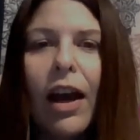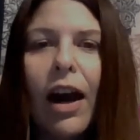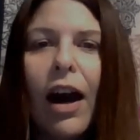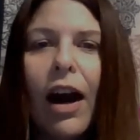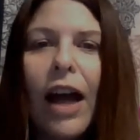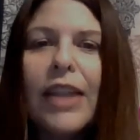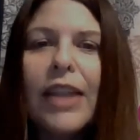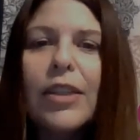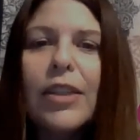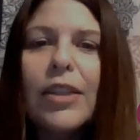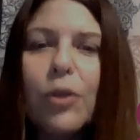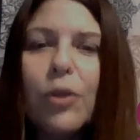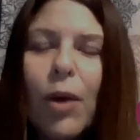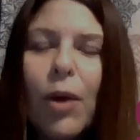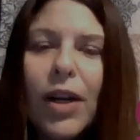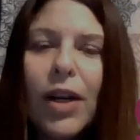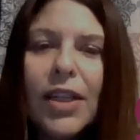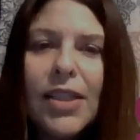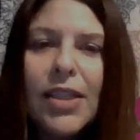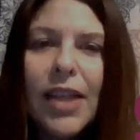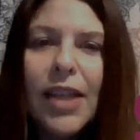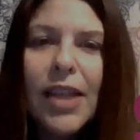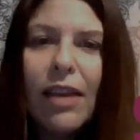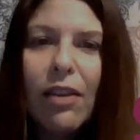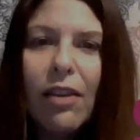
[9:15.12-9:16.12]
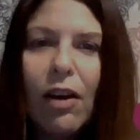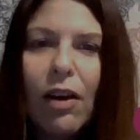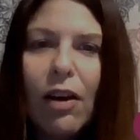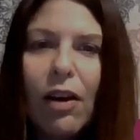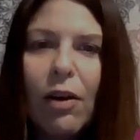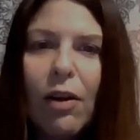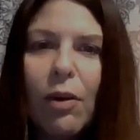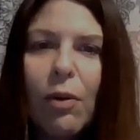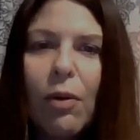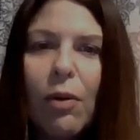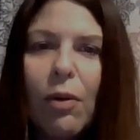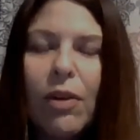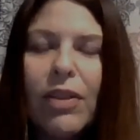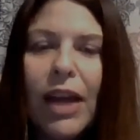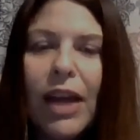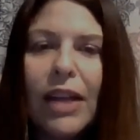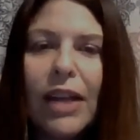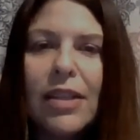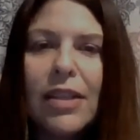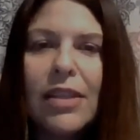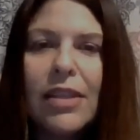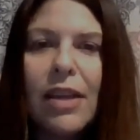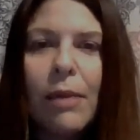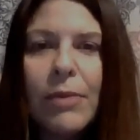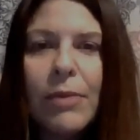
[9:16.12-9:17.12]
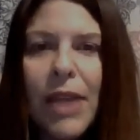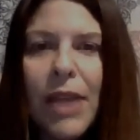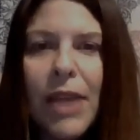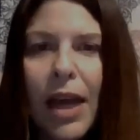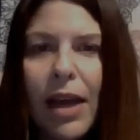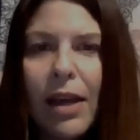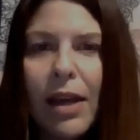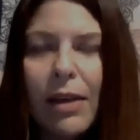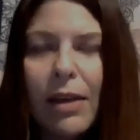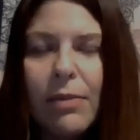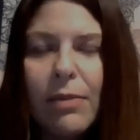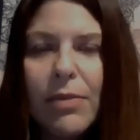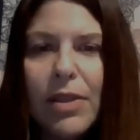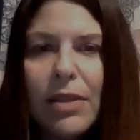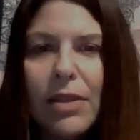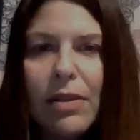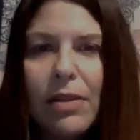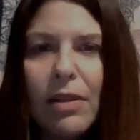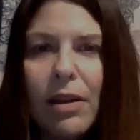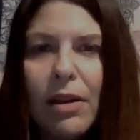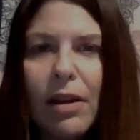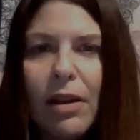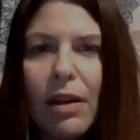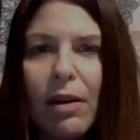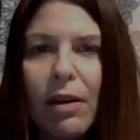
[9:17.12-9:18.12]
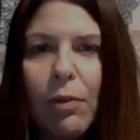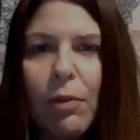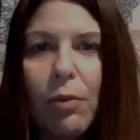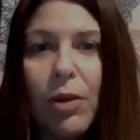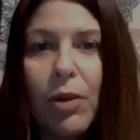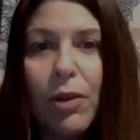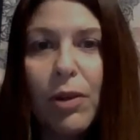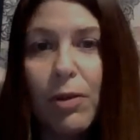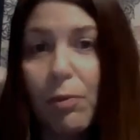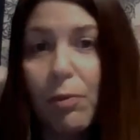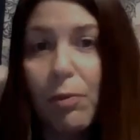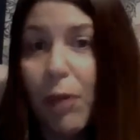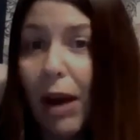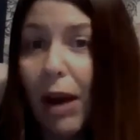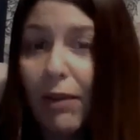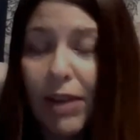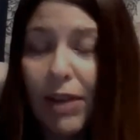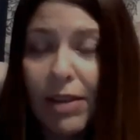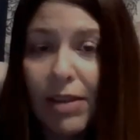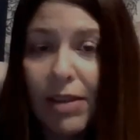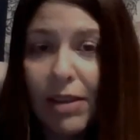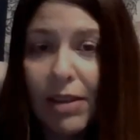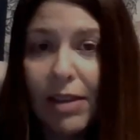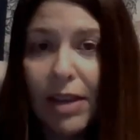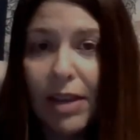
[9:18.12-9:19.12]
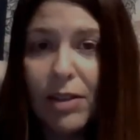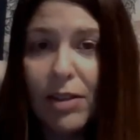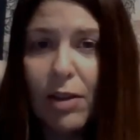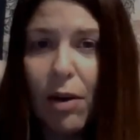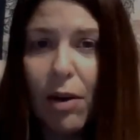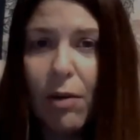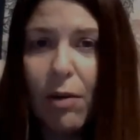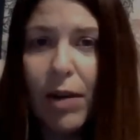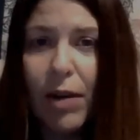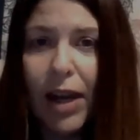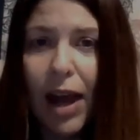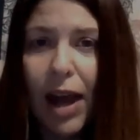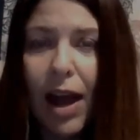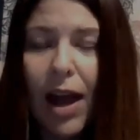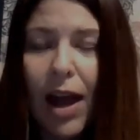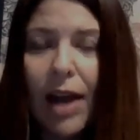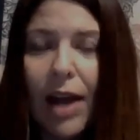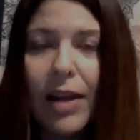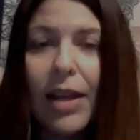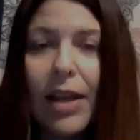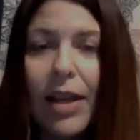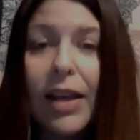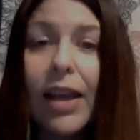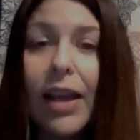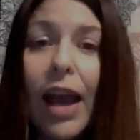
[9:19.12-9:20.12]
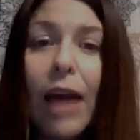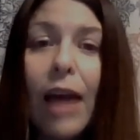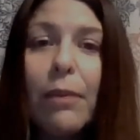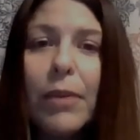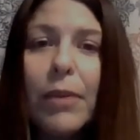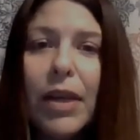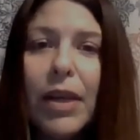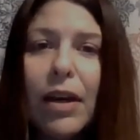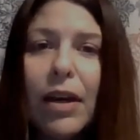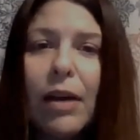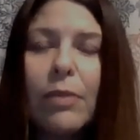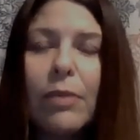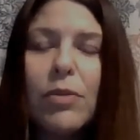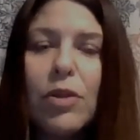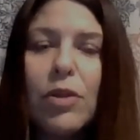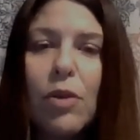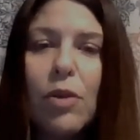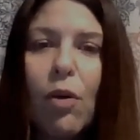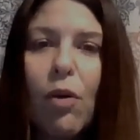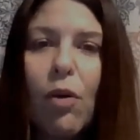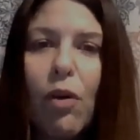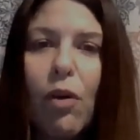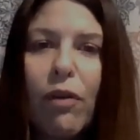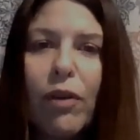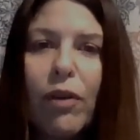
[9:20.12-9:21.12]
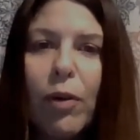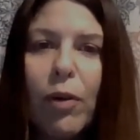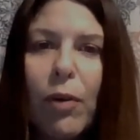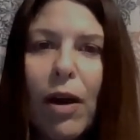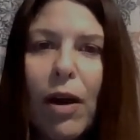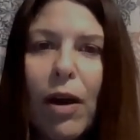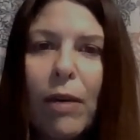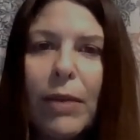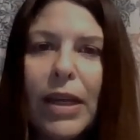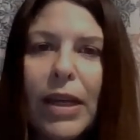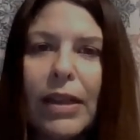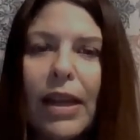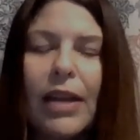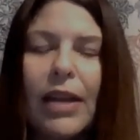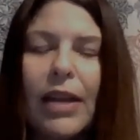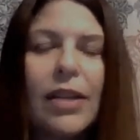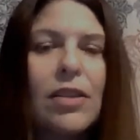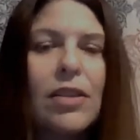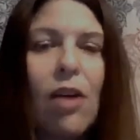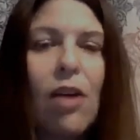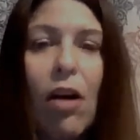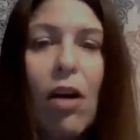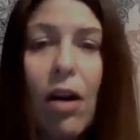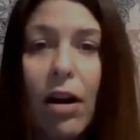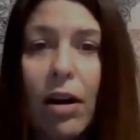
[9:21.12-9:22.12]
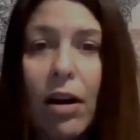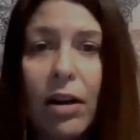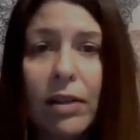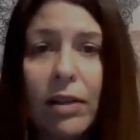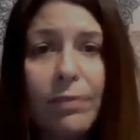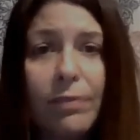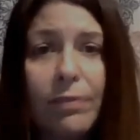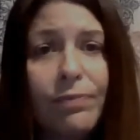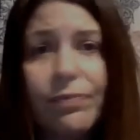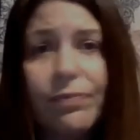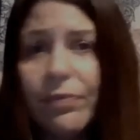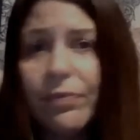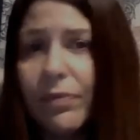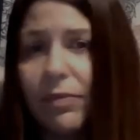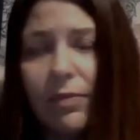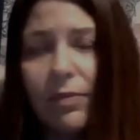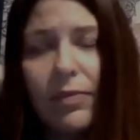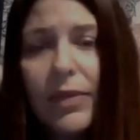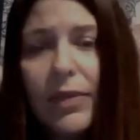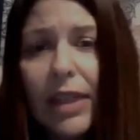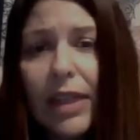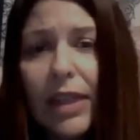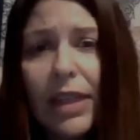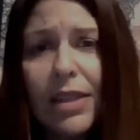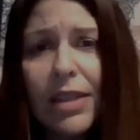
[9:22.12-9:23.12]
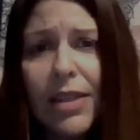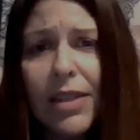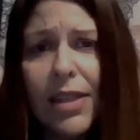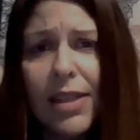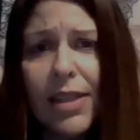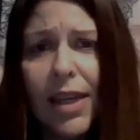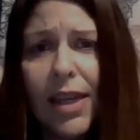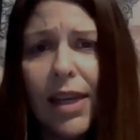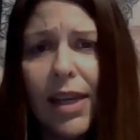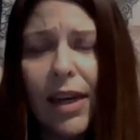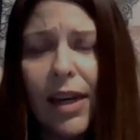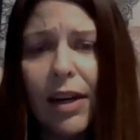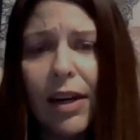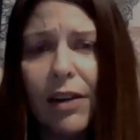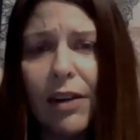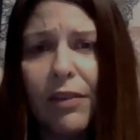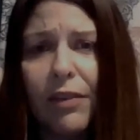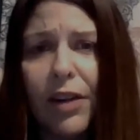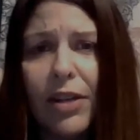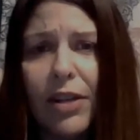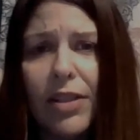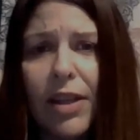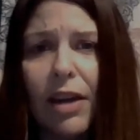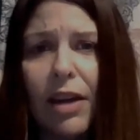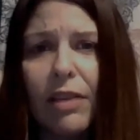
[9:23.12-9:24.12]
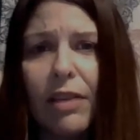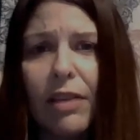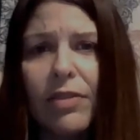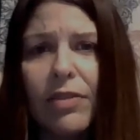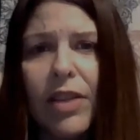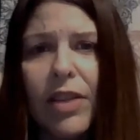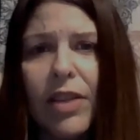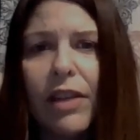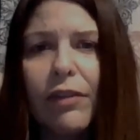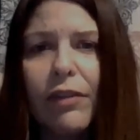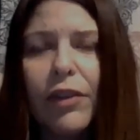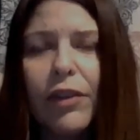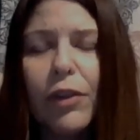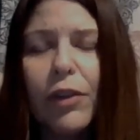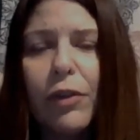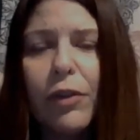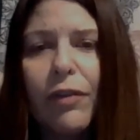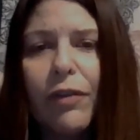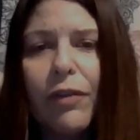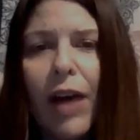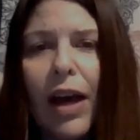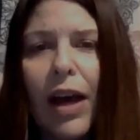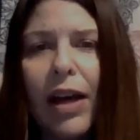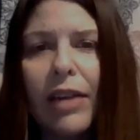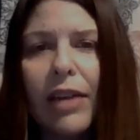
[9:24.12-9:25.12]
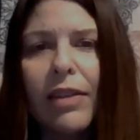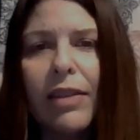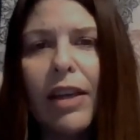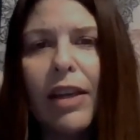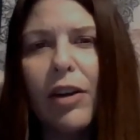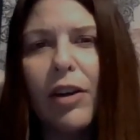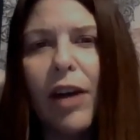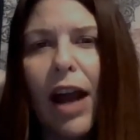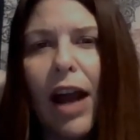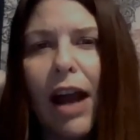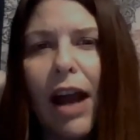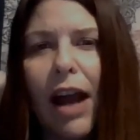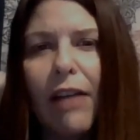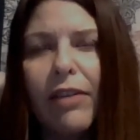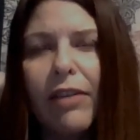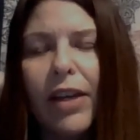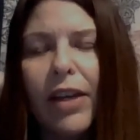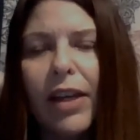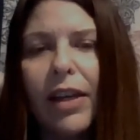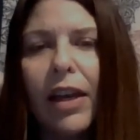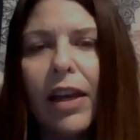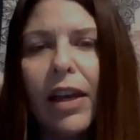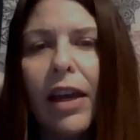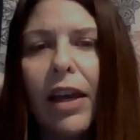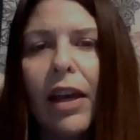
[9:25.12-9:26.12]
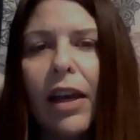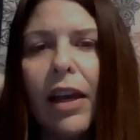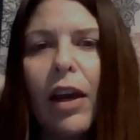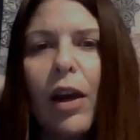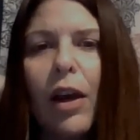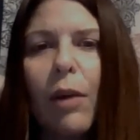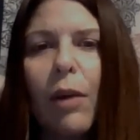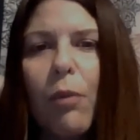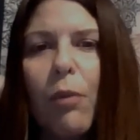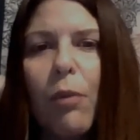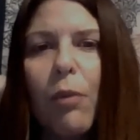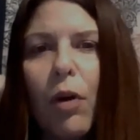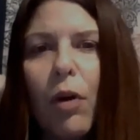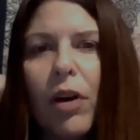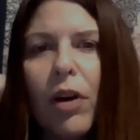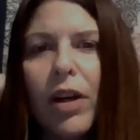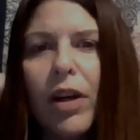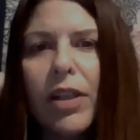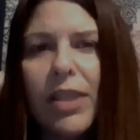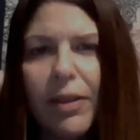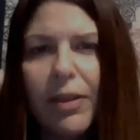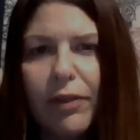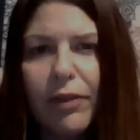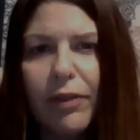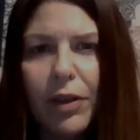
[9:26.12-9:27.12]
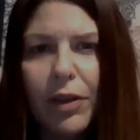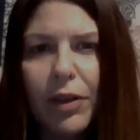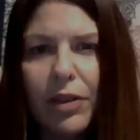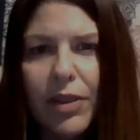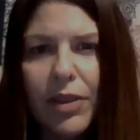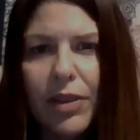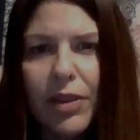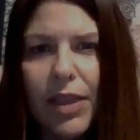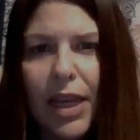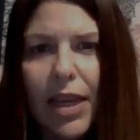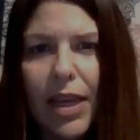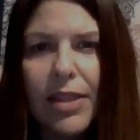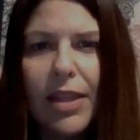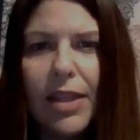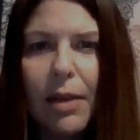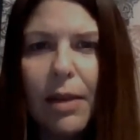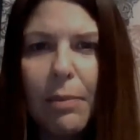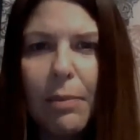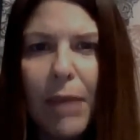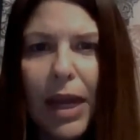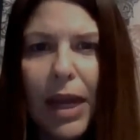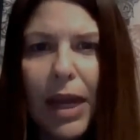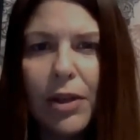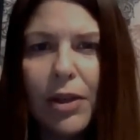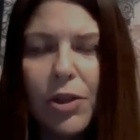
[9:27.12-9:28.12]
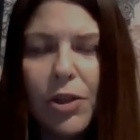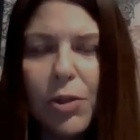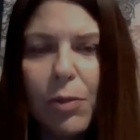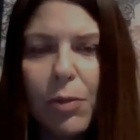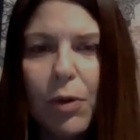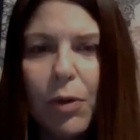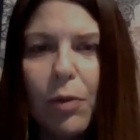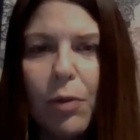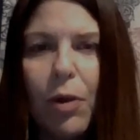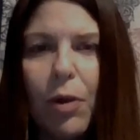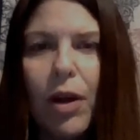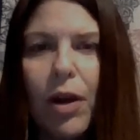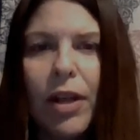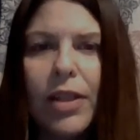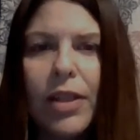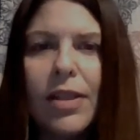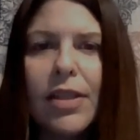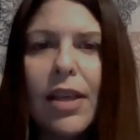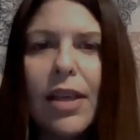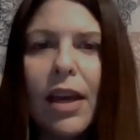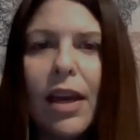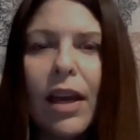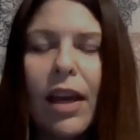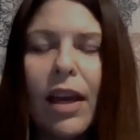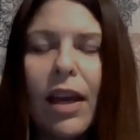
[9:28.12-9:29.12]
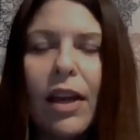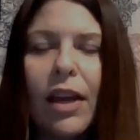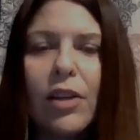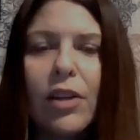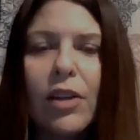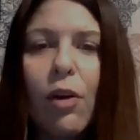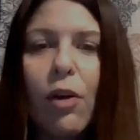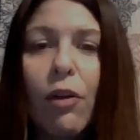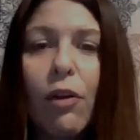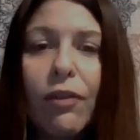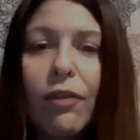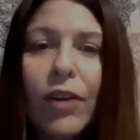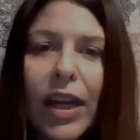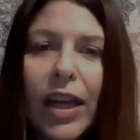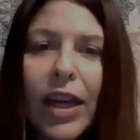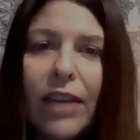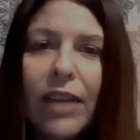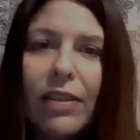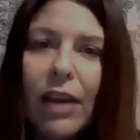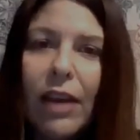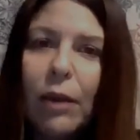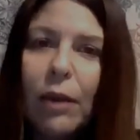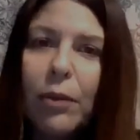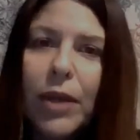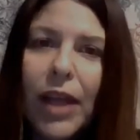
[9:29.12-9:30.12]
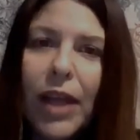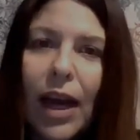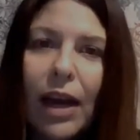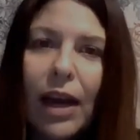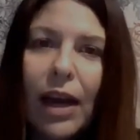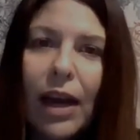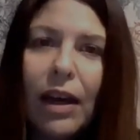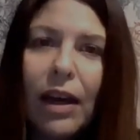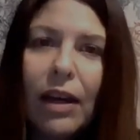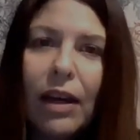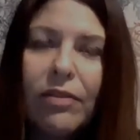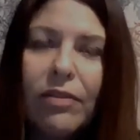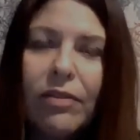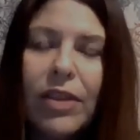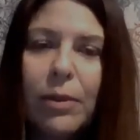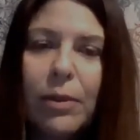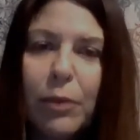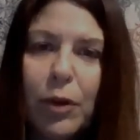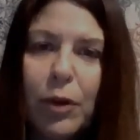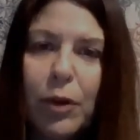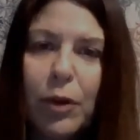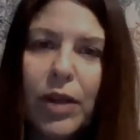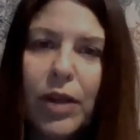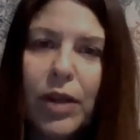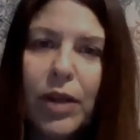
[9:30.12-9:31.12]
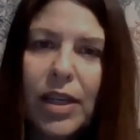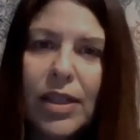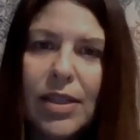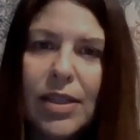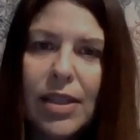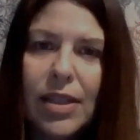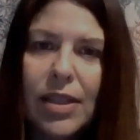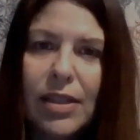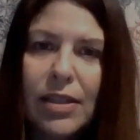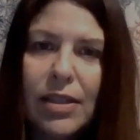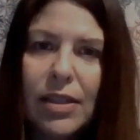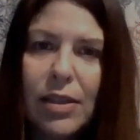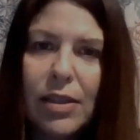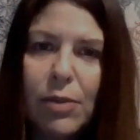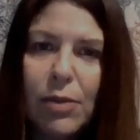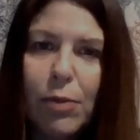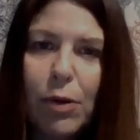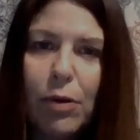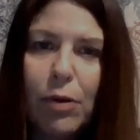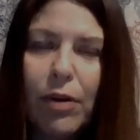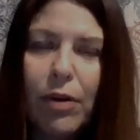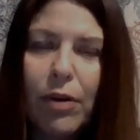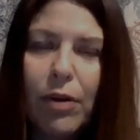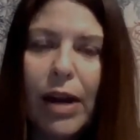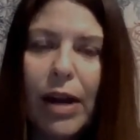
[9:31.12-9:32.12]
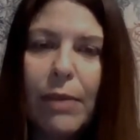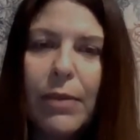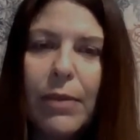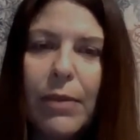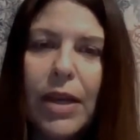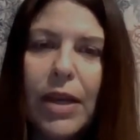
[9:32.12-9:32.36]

I do want to say, though, that sometimes uh, with everything that's going on, it can become so overwhelming that it's hard to take care of ourselves. And if you find that you're having more difficult days than manageable ones, don't forget that we have the Employee Assistance Program.